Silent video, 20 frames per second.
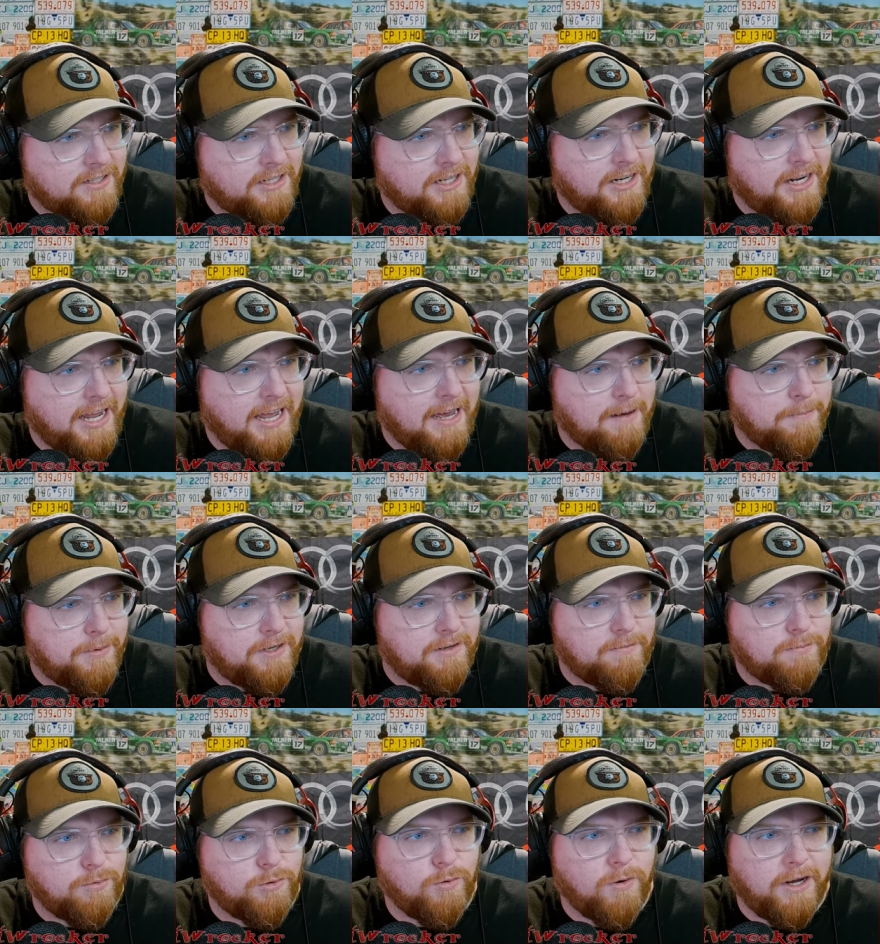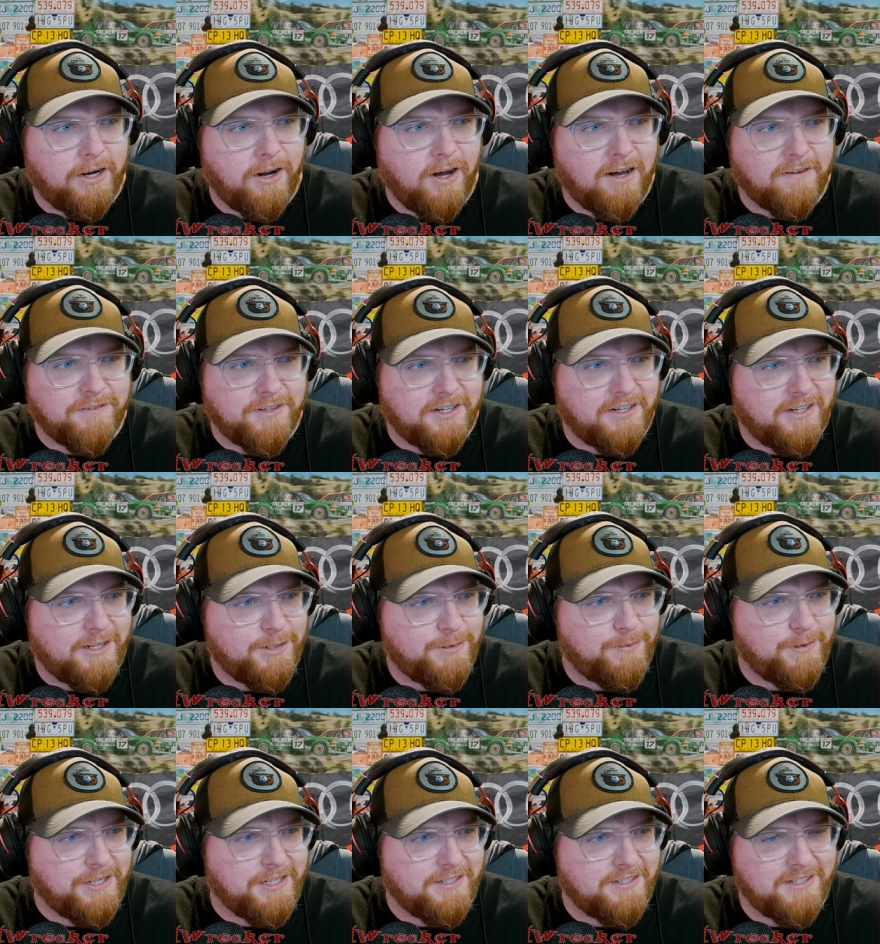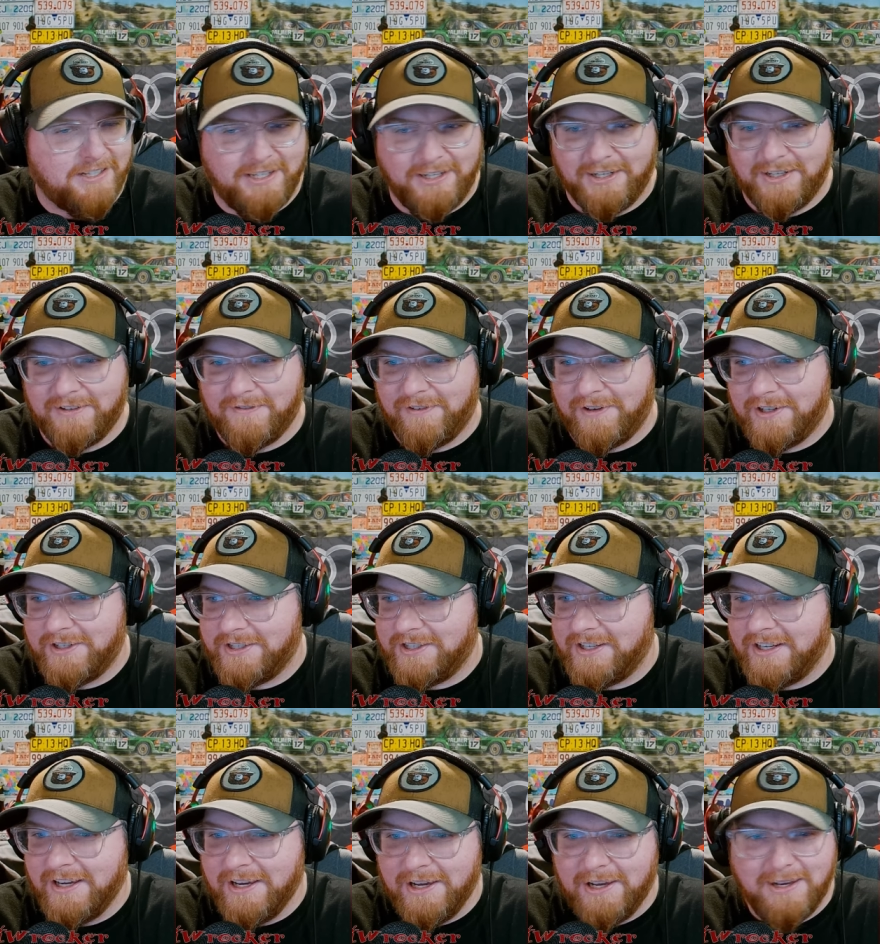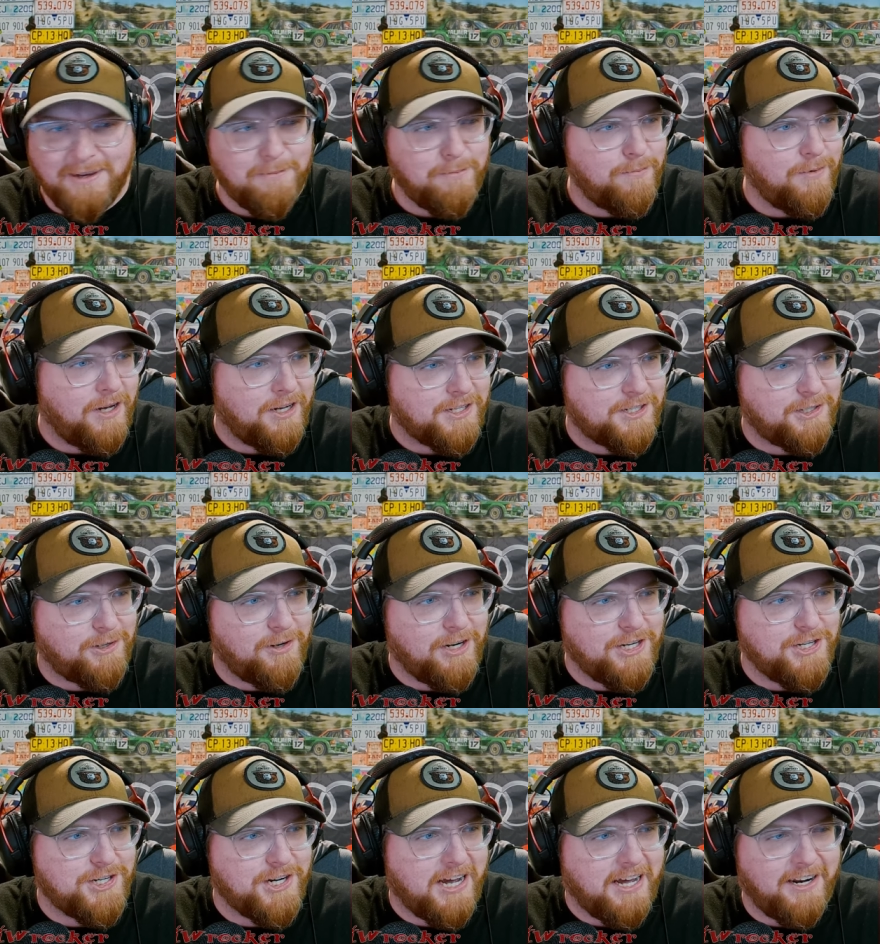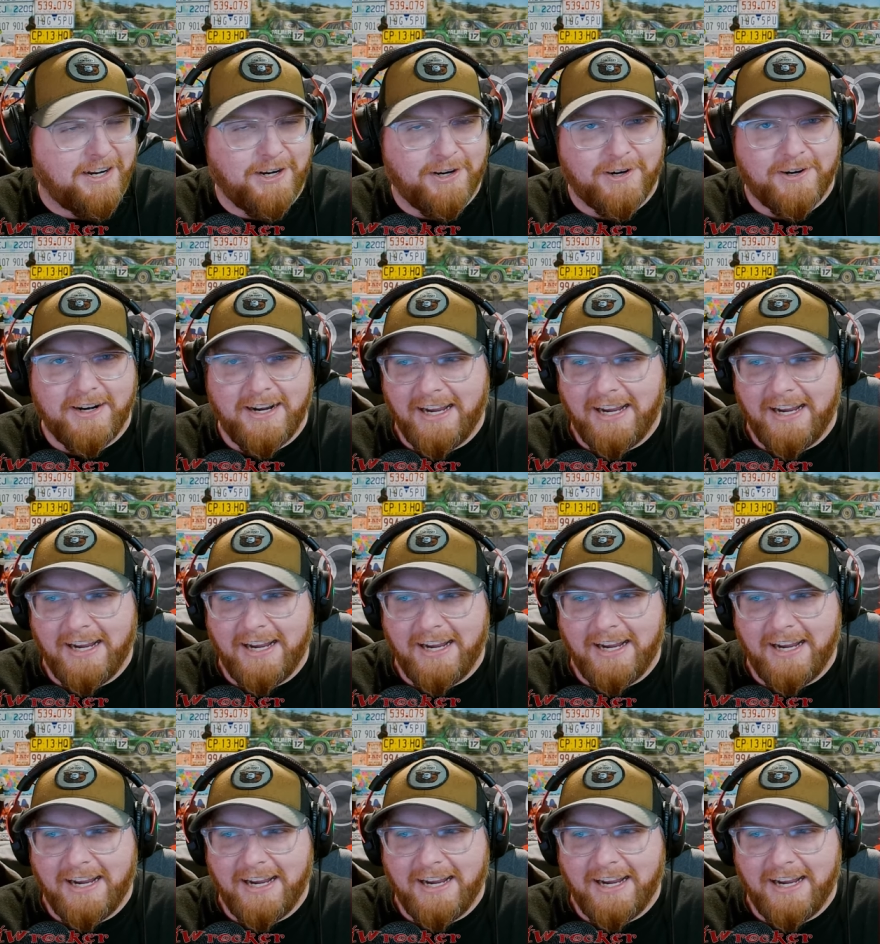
can happen quite often, as we can see in this first uh, screenshot here.